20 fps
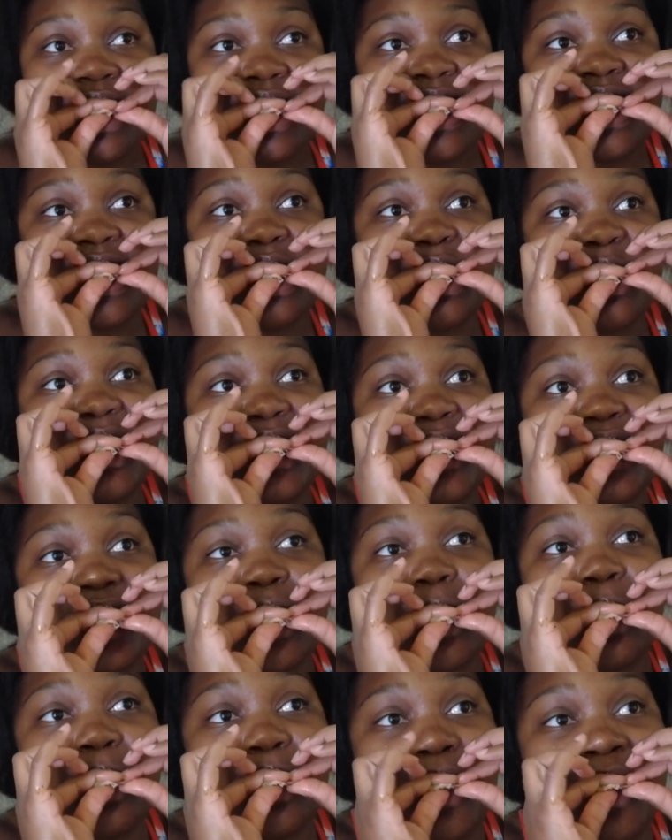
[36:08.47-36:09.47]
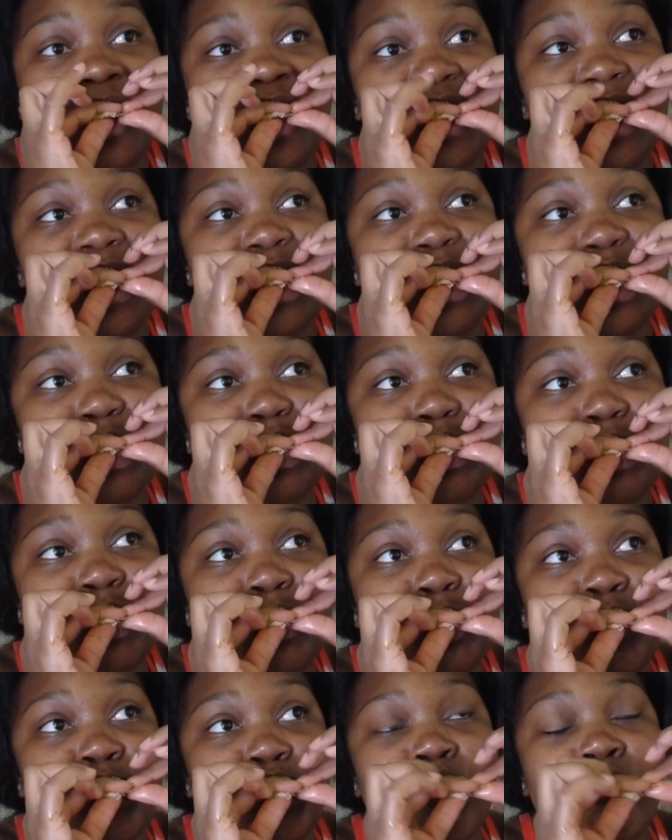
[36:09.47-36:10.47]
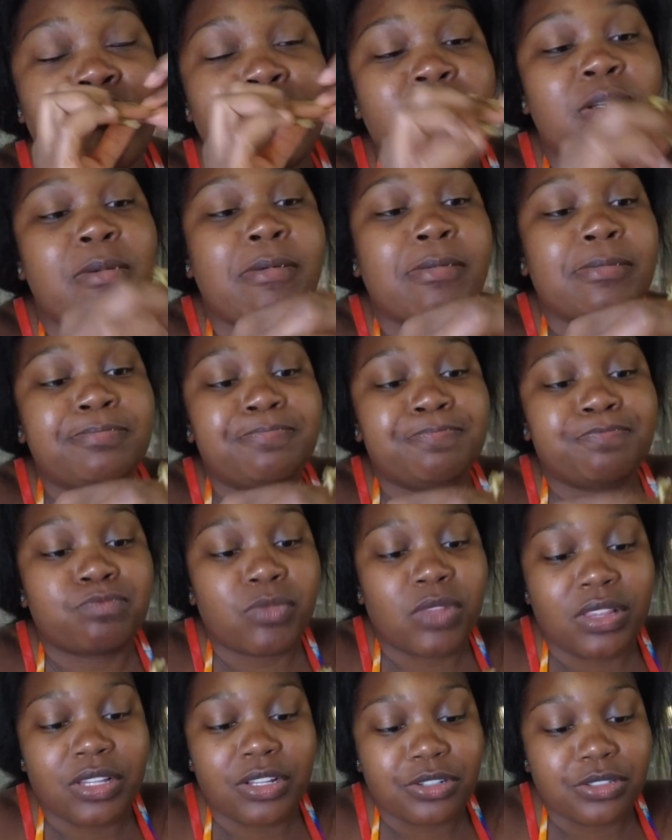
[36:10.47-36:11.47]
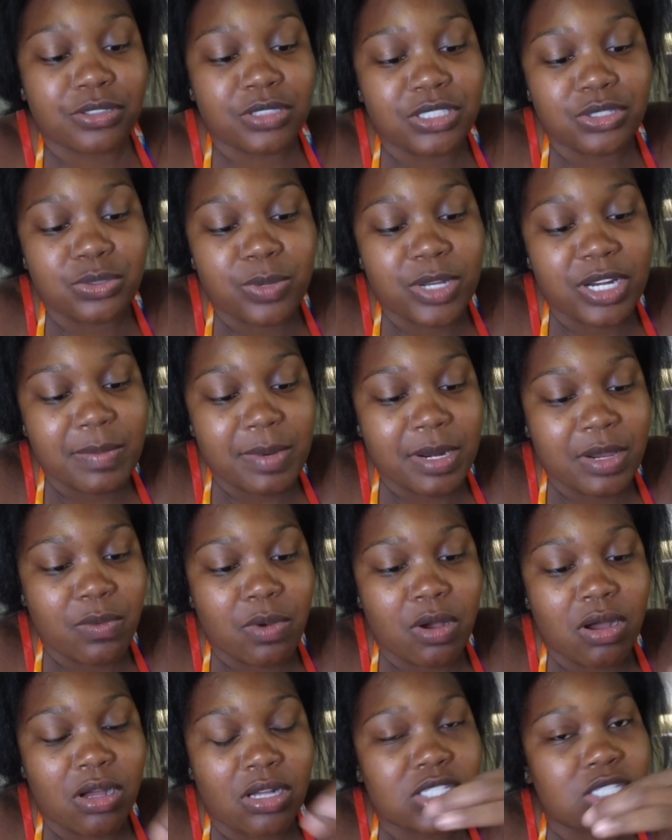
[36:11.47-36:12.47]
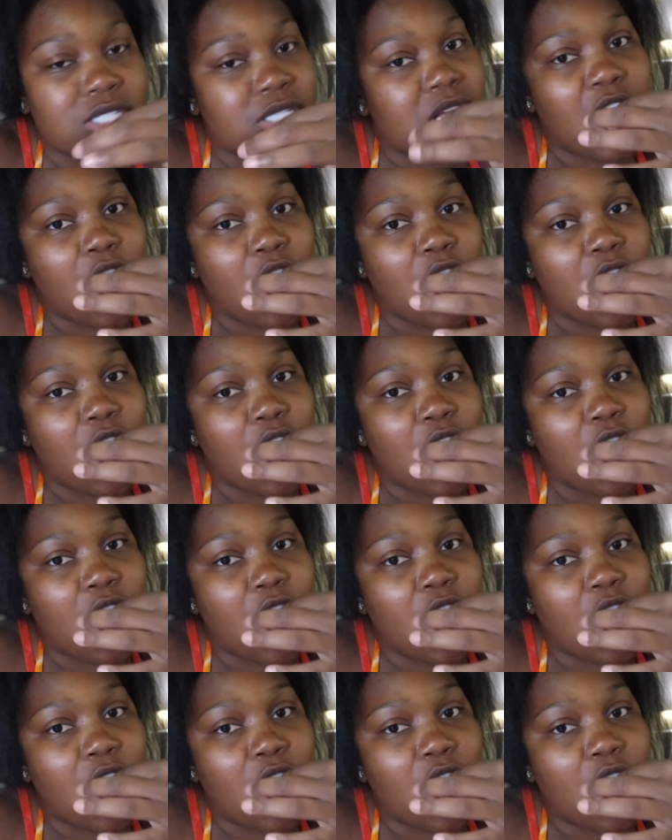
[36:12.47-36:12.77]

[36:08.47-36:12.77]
And it wasn't that long. Literally 20-minute walks.